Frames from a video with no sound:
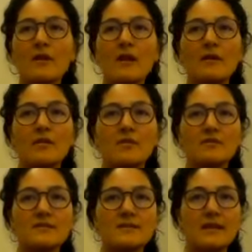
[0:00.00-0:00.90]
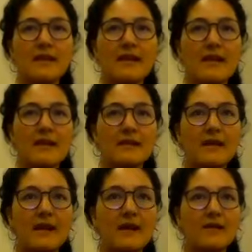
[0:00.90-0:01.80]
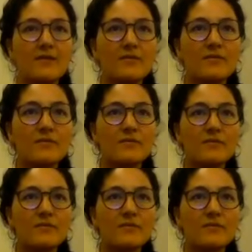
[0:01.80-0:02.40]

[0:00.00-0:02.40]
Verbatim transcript: Yeah, noticing again how